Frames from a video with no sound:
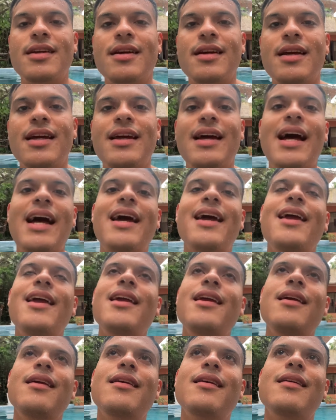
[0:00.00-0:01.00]

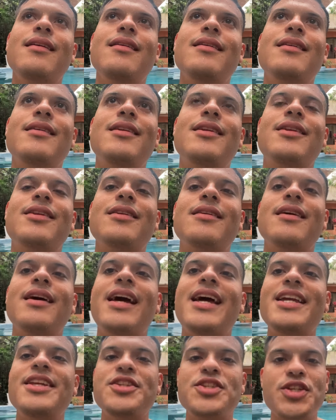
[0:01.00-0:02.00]

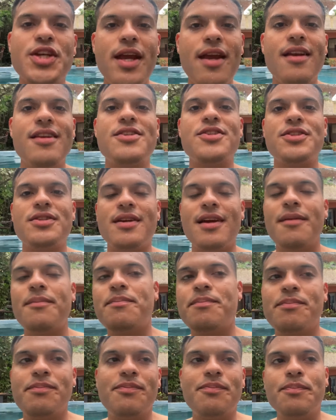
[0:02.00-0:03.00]
I changed. I
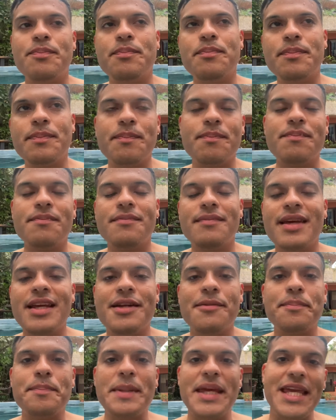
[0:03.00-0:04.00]

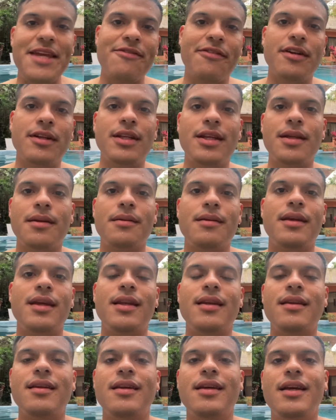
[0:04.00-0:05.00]
made a pivot
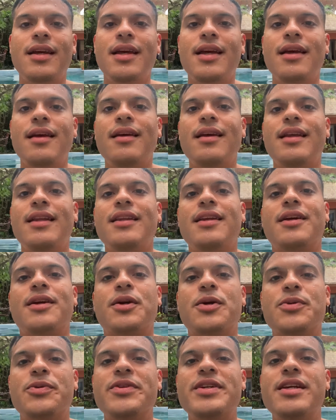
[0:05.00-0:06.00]
in the
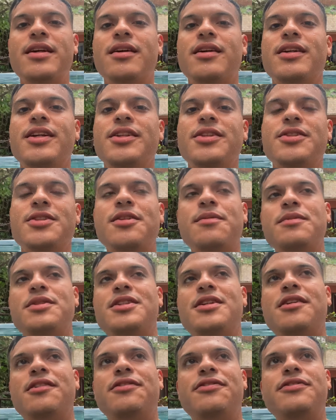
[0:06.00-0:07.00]
career in
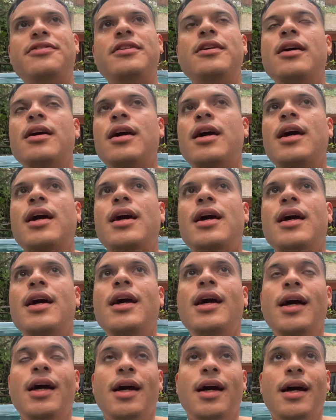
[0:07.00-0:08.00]
terms of
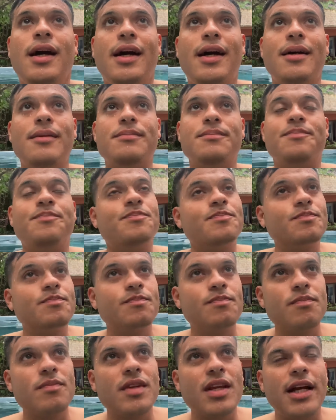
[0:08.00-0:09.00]

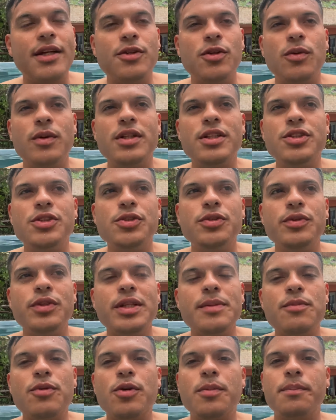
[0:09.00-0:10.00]
I don't want to do
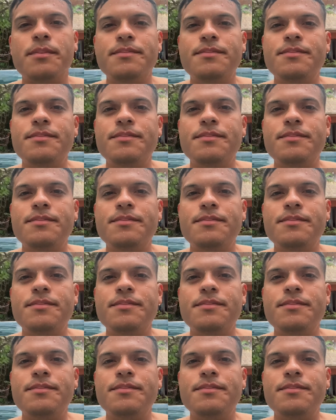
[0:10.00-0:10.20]
any more